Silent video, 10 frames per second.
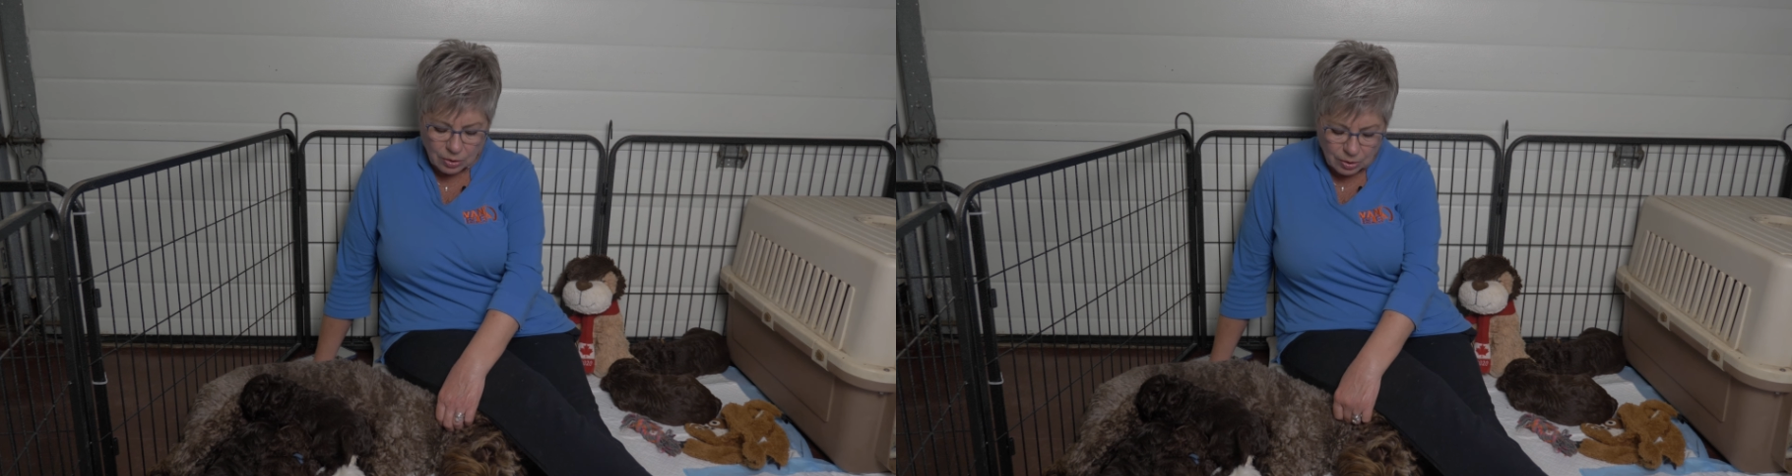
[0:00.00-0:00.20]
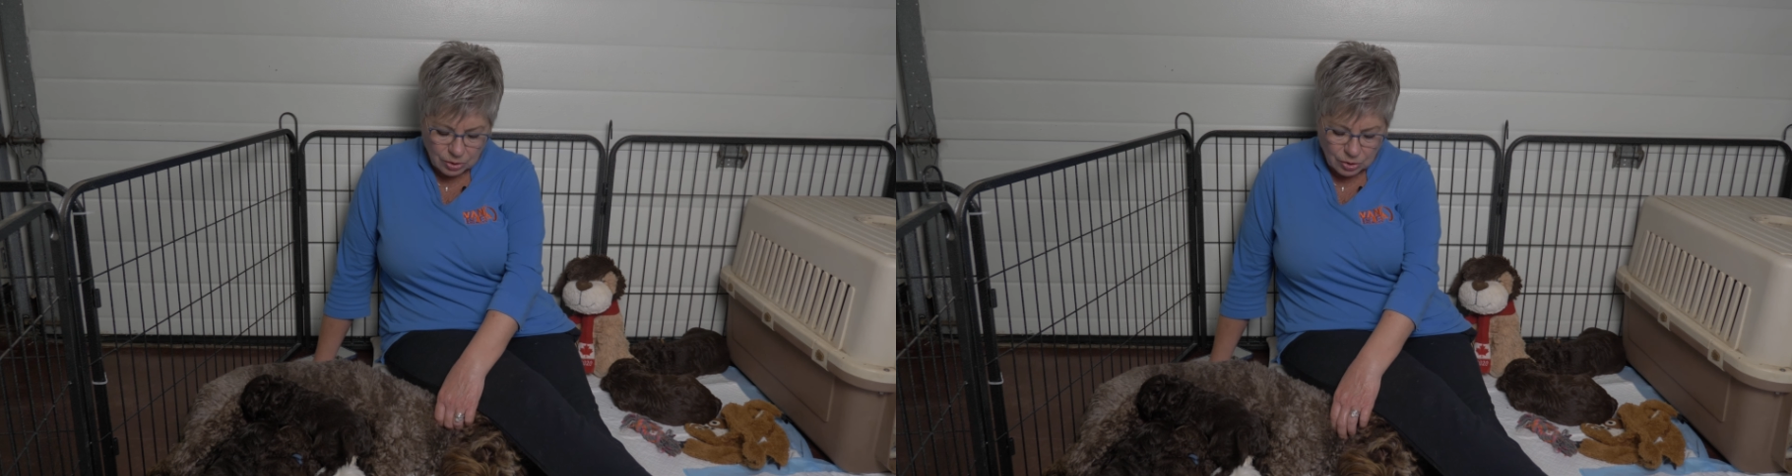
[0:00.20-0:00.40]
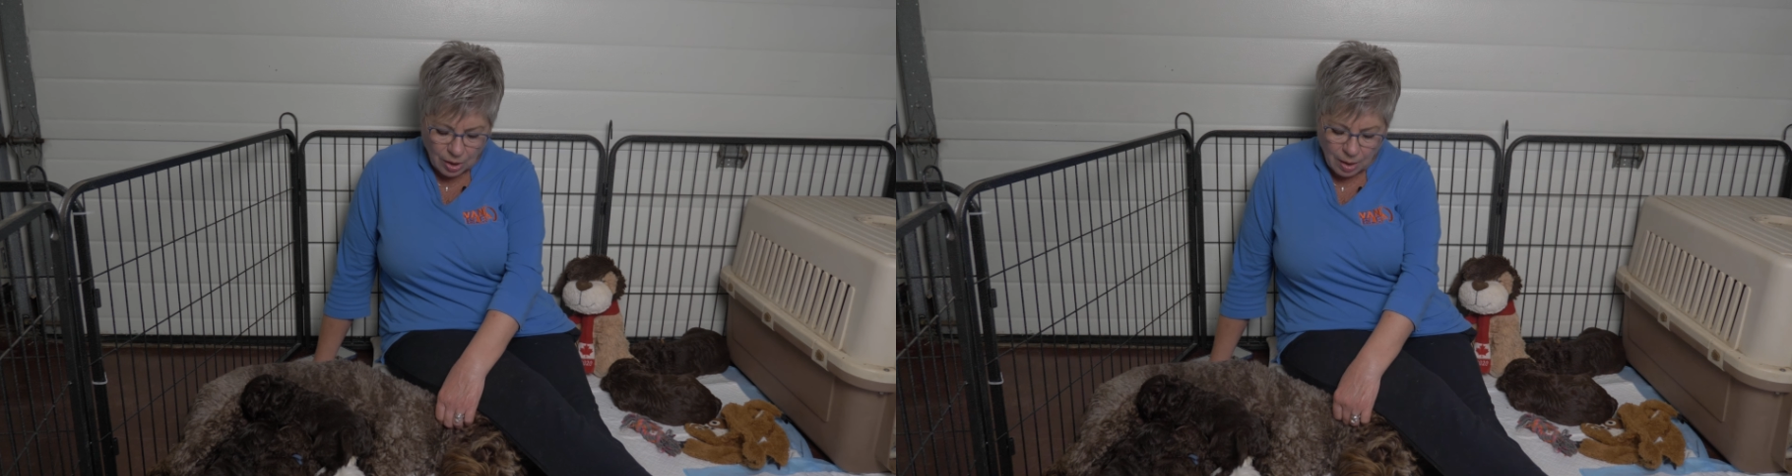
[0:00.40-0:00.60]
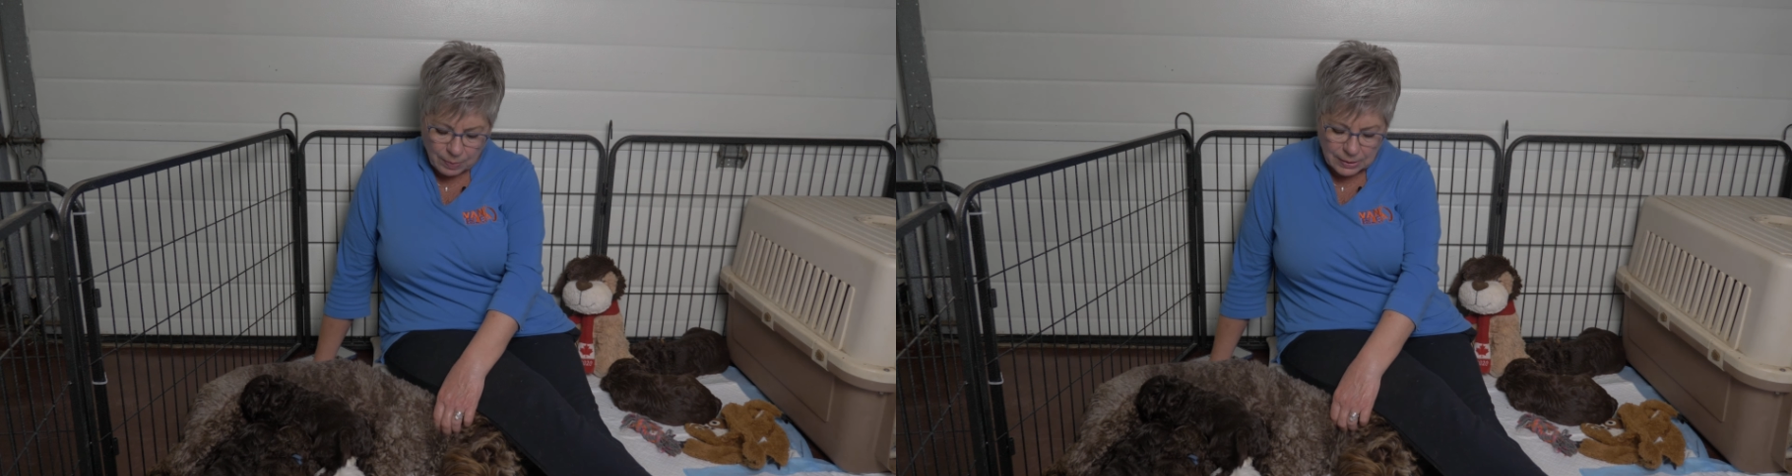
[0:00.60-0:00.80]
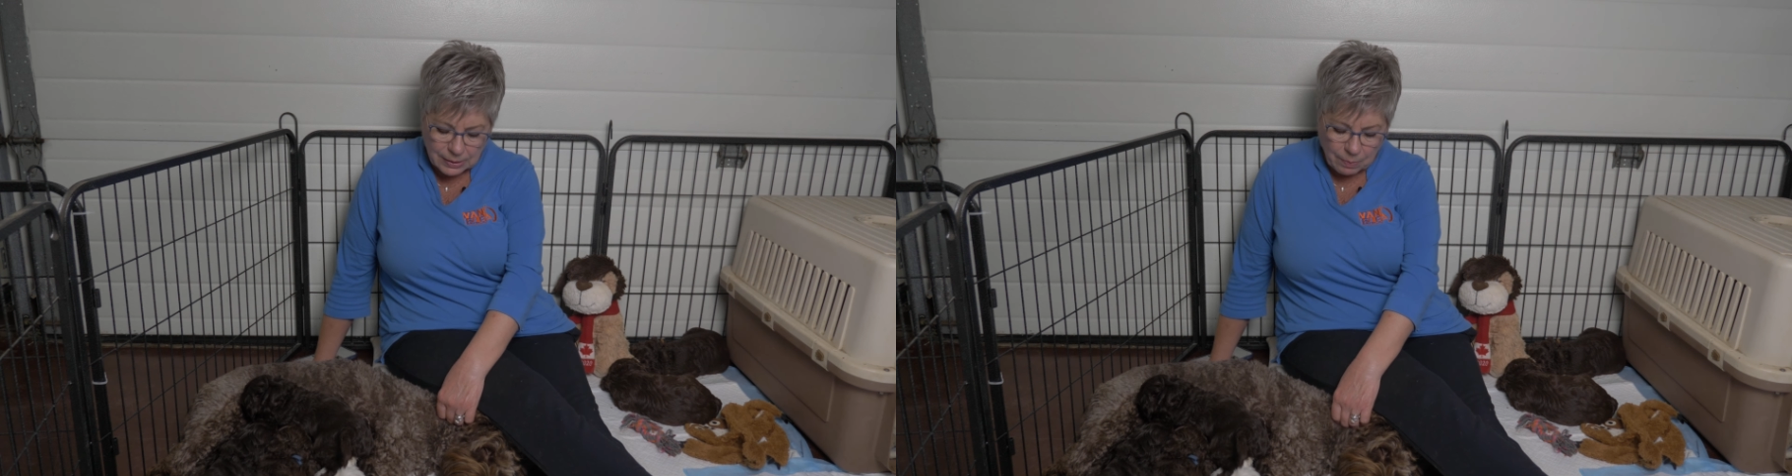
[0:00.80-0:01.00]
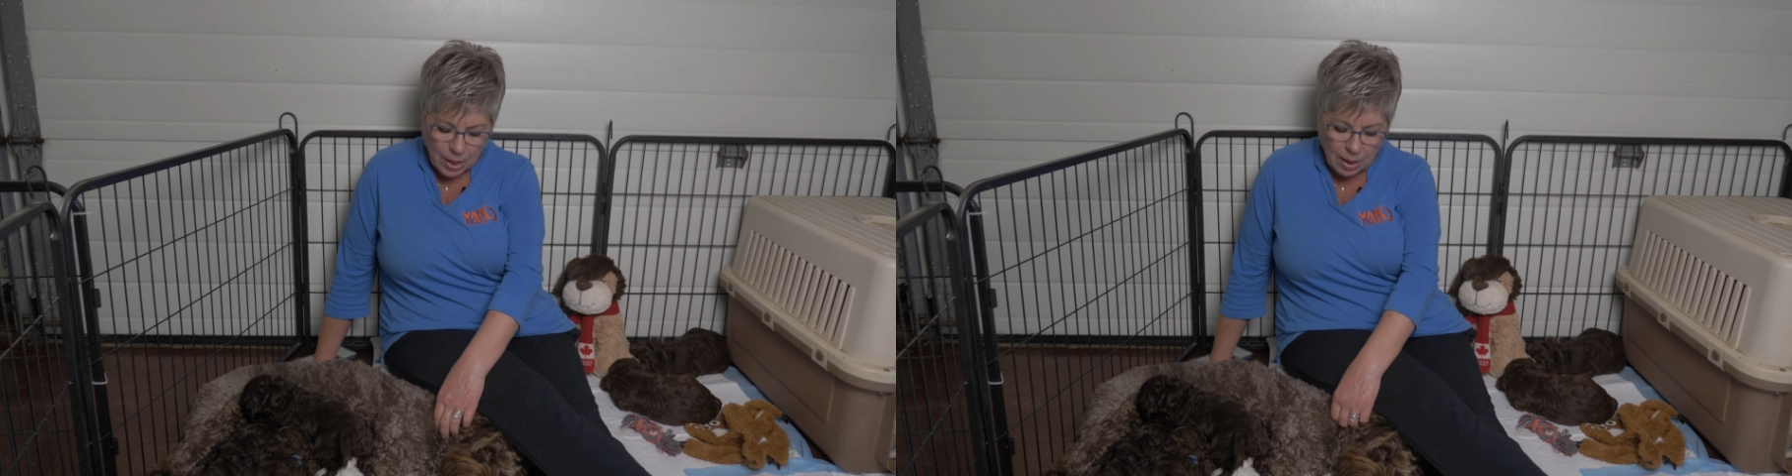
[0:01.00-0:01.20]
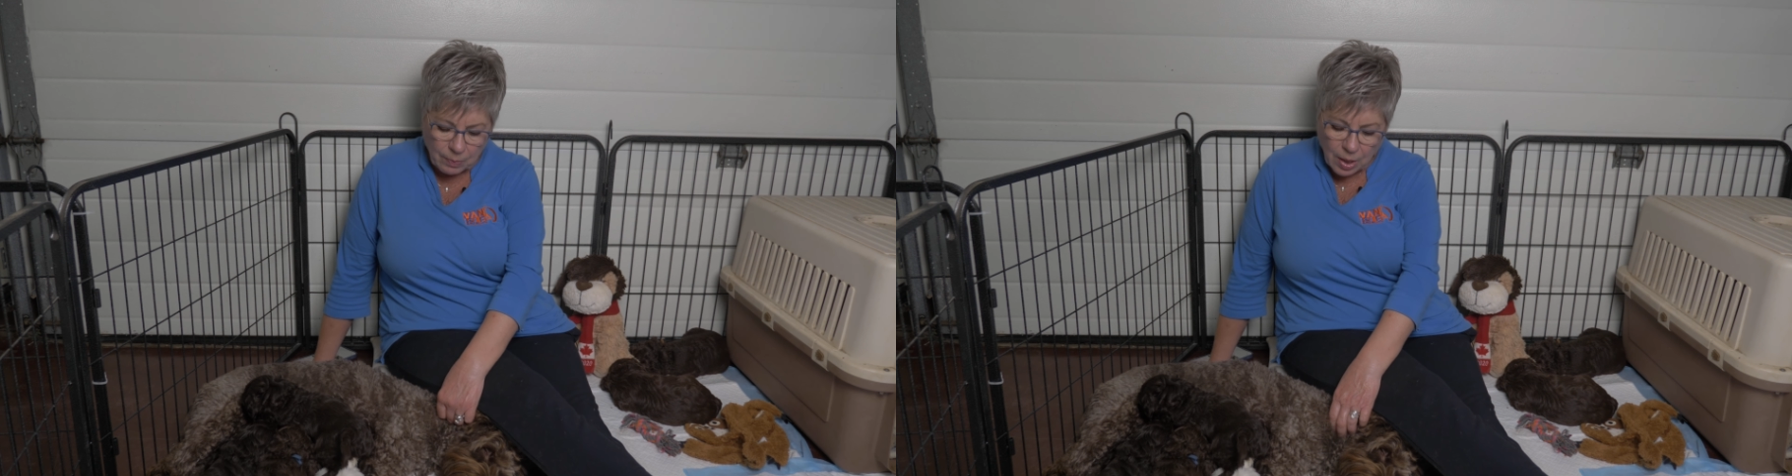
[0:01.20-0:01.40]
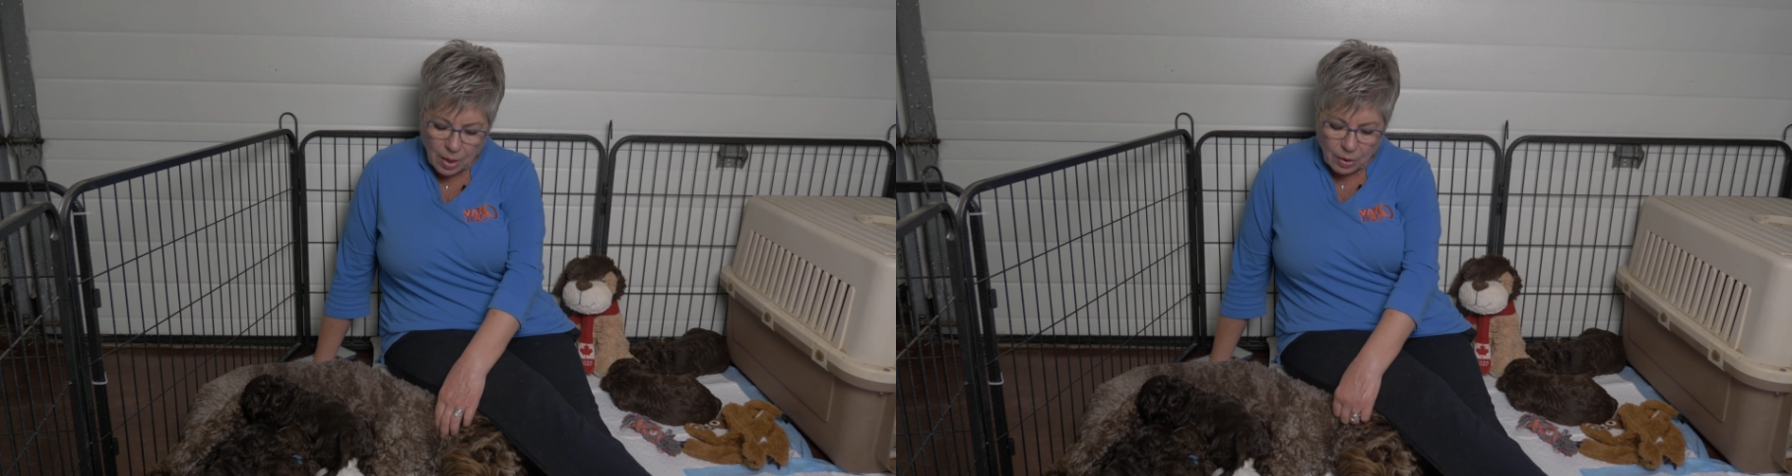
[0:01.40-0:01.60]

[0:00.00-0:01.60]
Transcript: a good job as a mom.